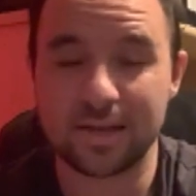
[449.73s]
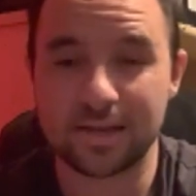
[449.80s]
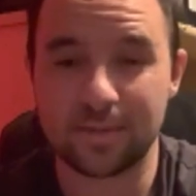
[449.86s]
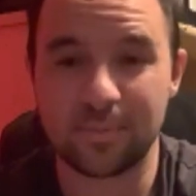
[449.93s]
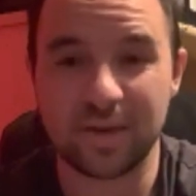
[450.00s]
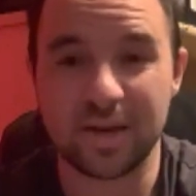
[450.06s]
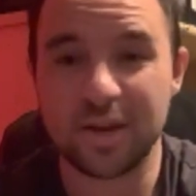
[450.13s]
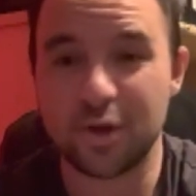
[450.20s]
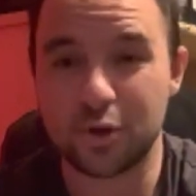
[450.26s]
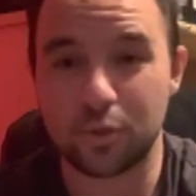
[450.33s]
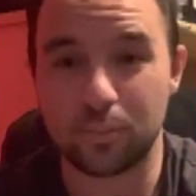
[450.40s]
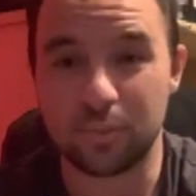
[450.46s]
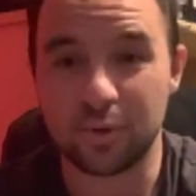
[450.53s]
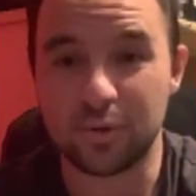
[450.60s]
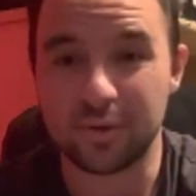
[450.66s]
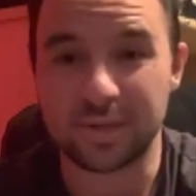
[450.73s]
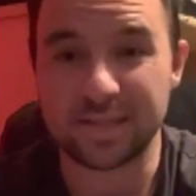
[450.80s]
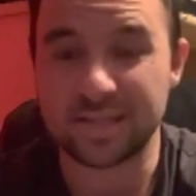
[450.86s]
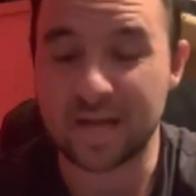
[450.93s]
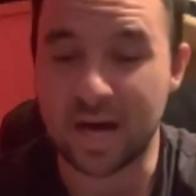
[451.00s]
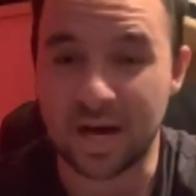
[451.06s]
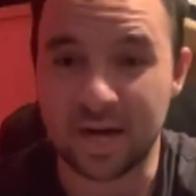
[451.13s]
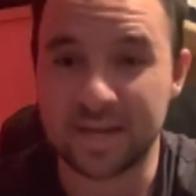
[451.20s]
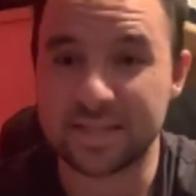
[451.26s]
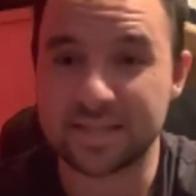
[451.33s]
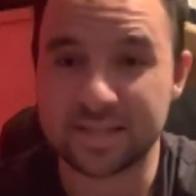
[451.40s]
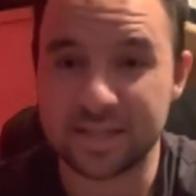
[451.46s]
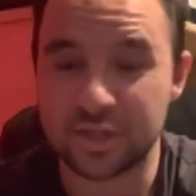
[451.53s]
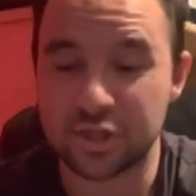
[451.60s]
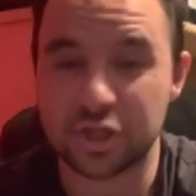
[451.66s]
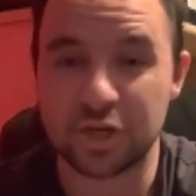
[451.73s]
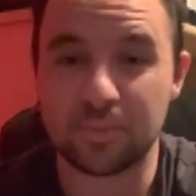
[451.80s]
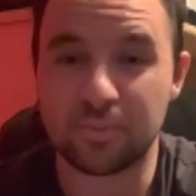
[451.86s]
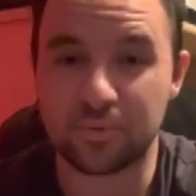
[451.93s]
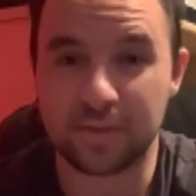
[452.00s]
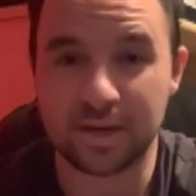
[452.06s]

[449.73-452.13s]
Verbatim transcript: depending on your build, it's honestly cheaper